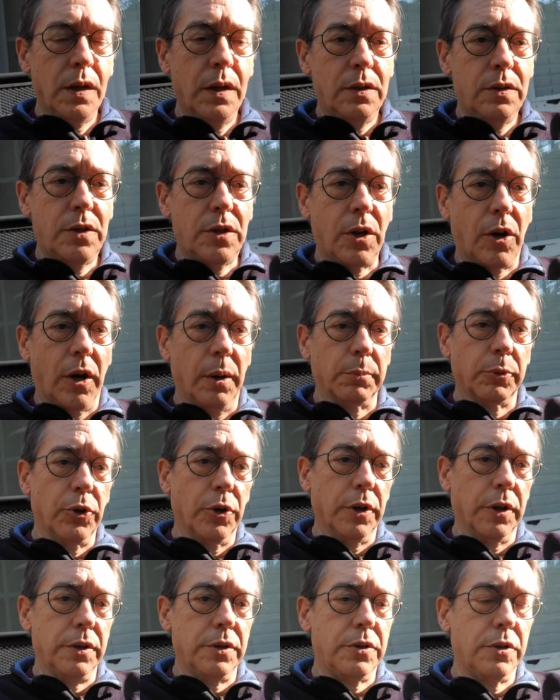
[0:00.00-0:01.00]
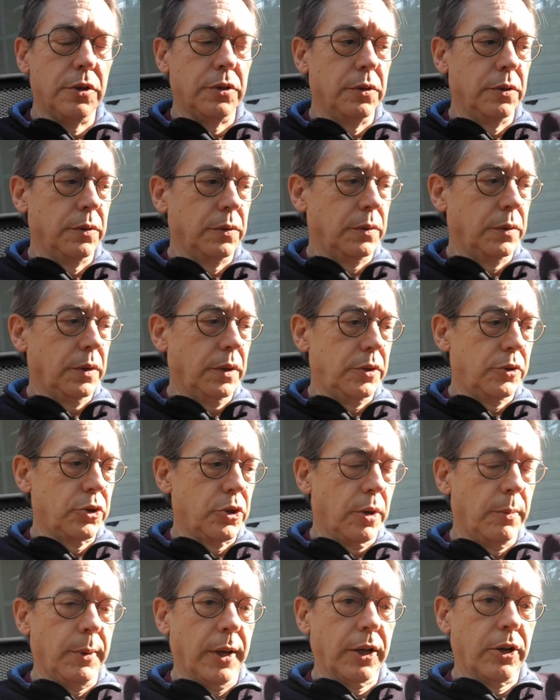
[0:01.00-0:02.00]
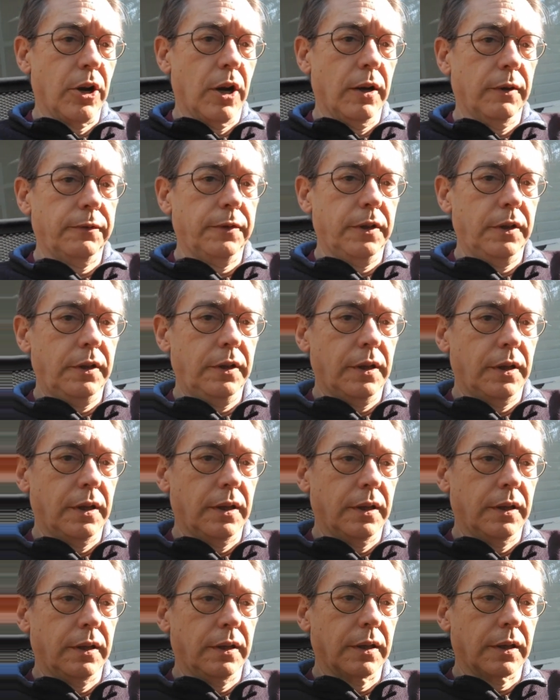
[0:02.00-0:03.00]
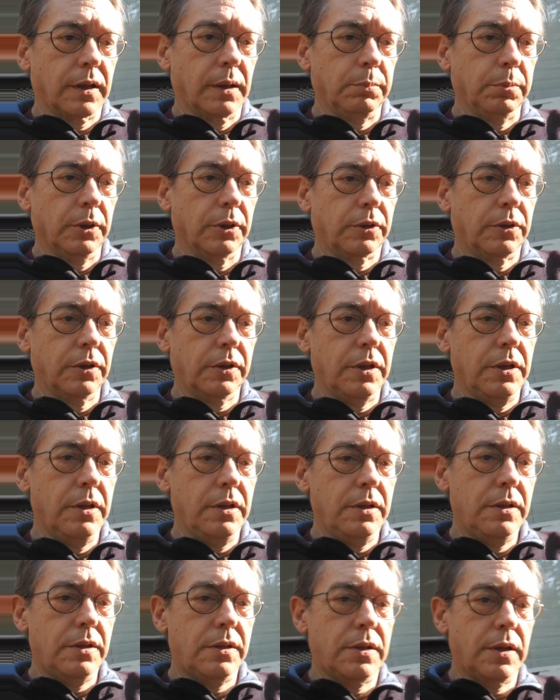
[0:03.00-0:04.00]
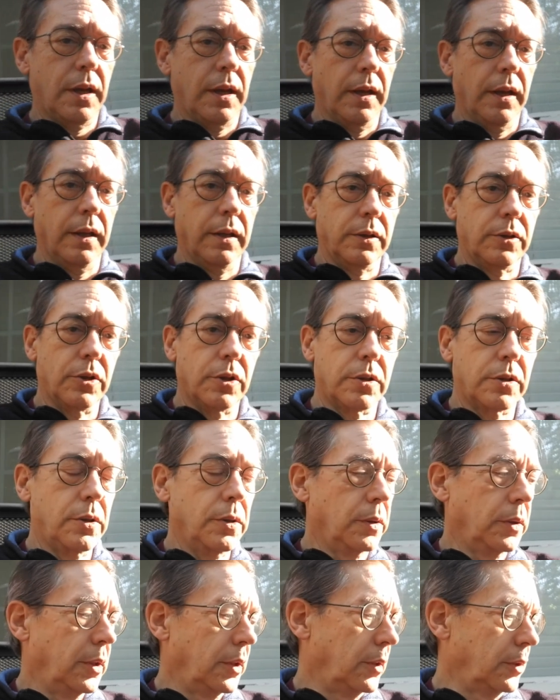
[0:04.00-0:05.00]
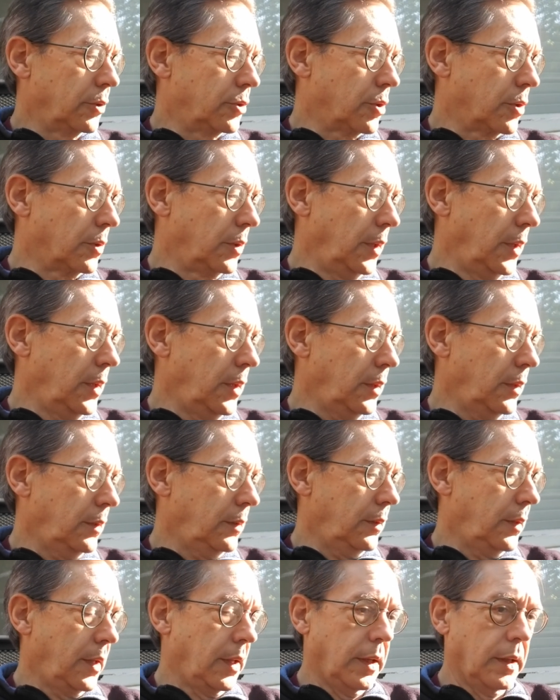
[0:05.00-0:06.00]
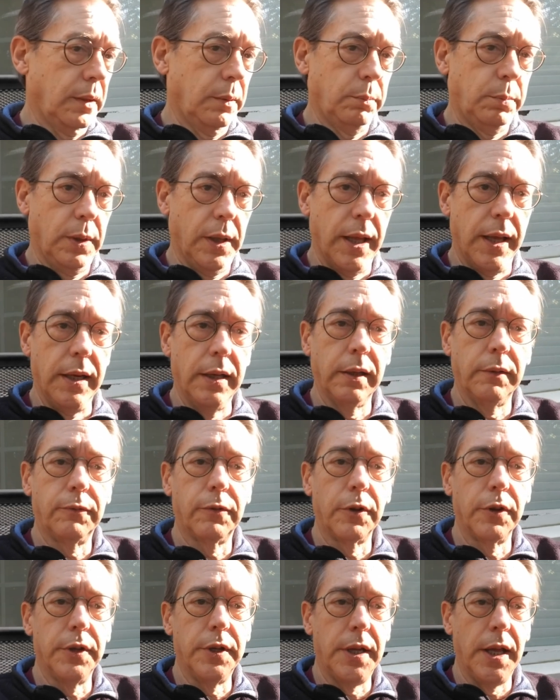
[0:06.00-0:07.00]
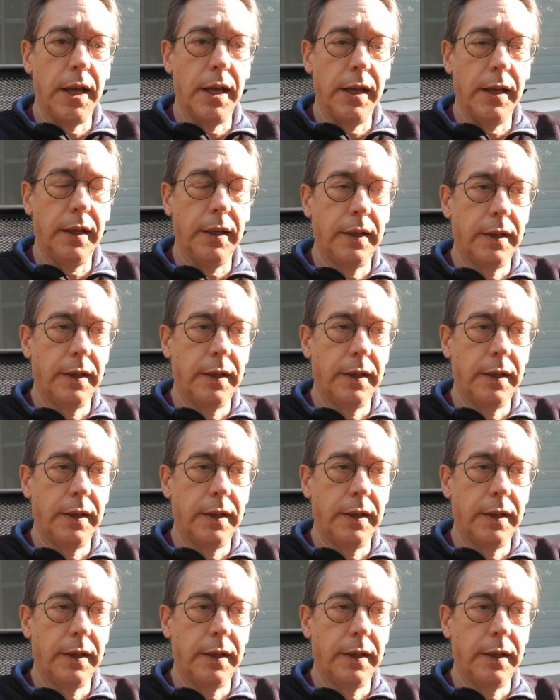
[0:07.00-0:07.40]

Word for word: So I'm going to enjoy my coffee and a couple of cookies and just do a little journaling and planning for the day.